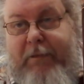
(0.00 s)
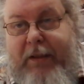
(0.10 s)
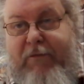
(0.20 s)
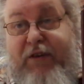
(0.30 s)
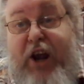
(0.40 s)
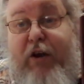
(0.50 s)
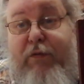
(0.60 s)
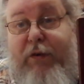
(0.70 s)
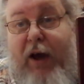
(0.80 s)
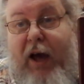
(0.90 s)

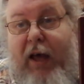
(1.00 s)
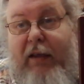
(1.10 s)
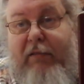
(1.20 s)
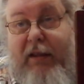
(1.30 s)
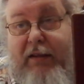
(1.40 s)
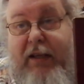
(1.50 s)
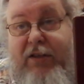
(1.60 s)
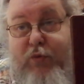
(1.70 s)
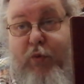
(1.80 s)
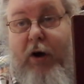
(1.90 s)
verify that
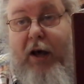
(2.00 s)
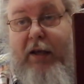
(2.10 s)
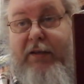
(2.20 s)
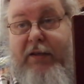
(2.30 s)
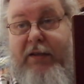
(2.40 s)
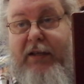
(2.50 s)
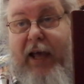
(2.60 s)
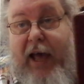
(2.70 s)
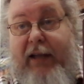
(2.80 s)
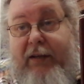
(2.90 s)
this was
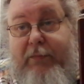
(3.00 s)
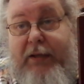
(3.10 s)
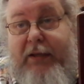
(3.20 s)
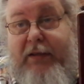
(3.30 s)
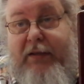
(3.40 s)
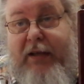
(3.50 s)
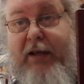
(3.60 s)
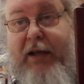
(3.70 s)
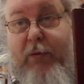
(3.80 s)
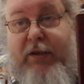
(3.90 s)
Allenby's.
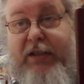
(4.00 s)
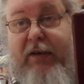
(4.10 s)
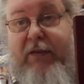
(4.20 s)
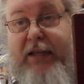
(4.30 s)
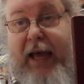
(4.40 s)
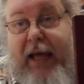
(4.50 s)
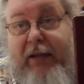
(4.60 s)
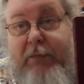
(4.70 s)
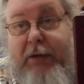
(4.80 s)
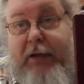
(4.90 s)
It was given to
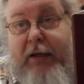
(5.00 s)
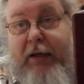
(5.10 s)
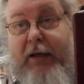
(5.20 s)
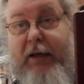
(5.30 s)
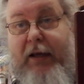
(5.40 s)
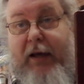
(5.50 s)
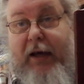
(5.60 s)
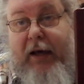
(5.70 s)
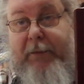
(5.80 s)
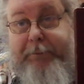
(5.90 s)
Allenby.
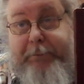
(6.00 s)
Uh,